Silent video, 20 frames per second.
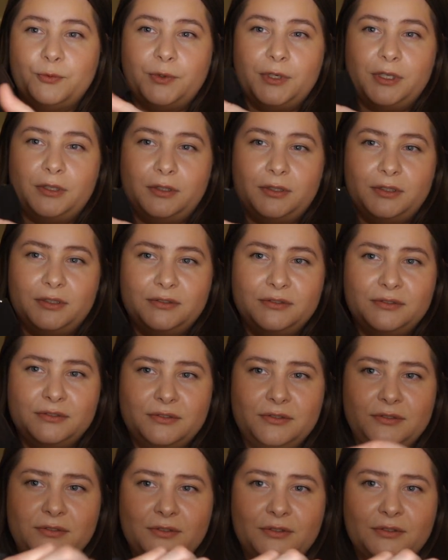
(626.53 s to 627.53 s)
will
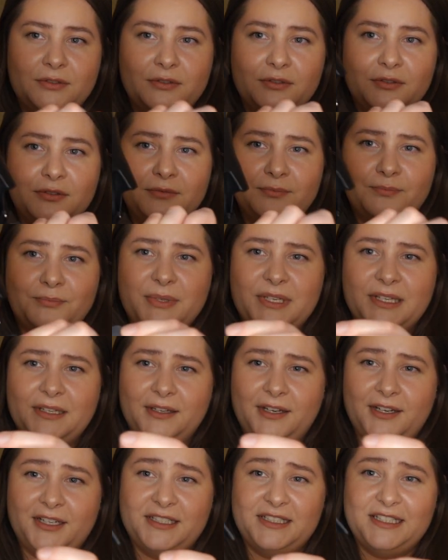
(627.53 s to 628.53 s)
be
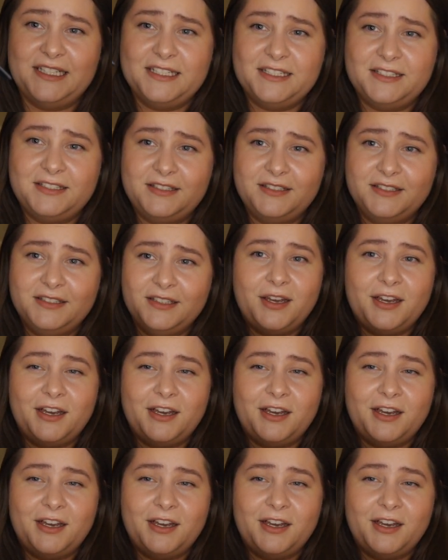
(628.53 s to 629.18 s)
like this.